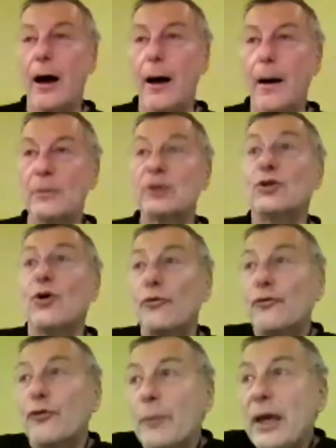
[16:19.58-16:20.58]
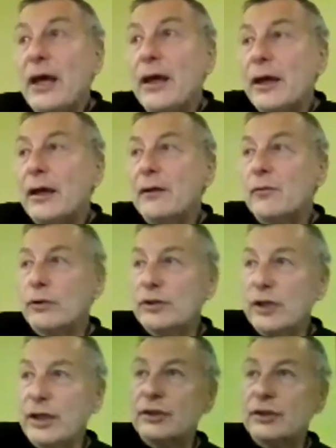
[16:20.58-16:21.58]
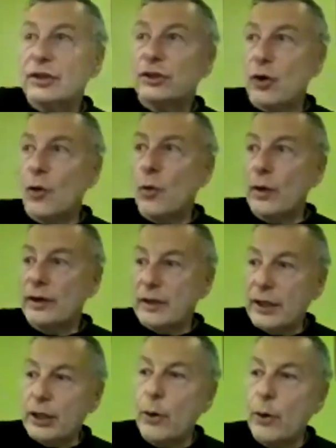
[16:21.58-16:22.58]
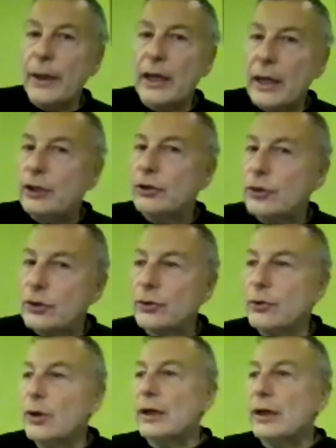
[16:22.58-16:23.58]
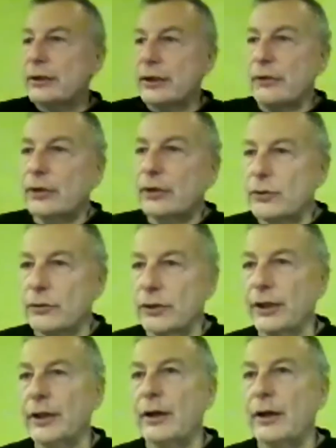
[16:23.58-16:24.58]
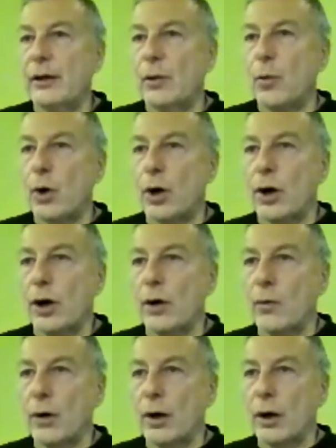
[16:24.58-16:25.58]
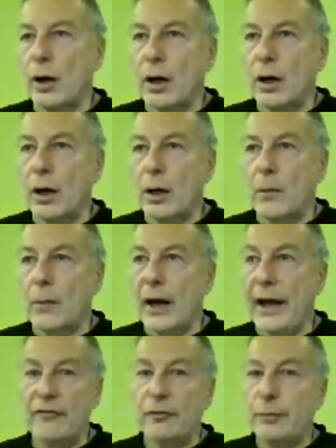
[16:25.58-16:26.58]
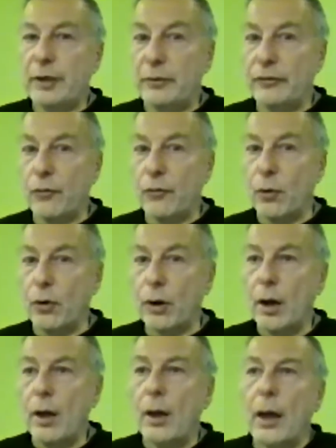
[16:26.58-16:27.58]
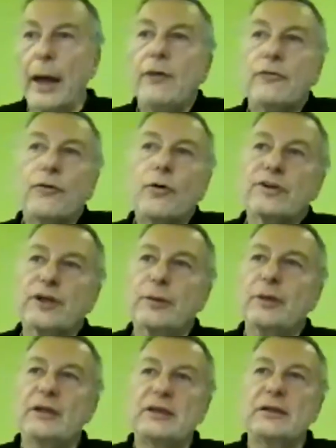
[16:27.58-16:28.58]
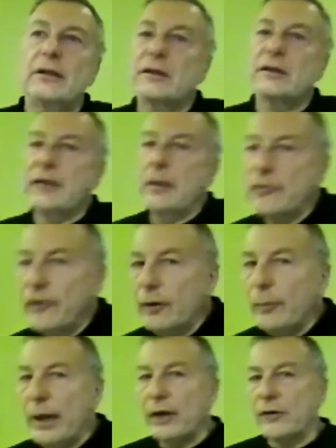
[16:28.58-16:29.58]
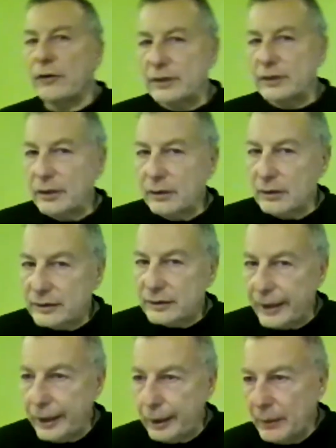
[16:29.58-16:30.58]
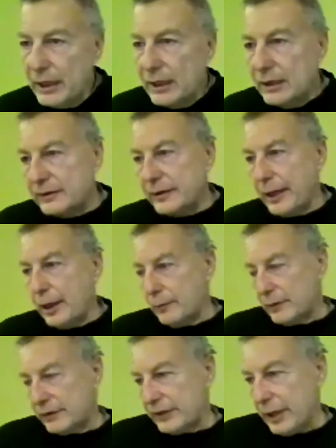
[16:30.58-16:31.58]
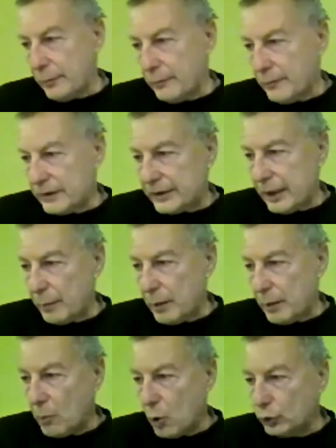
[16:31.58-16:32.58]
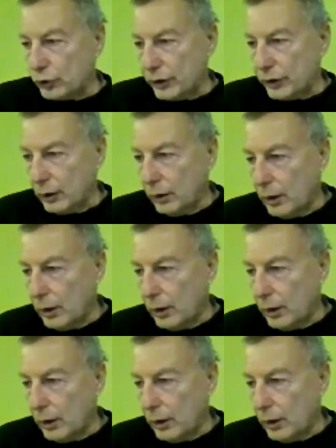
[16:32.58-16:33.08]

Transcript: So for me, it's always like going into territory where I haven't been before. And of course, I mean, it's still the same filmmaker. It's still the same emotional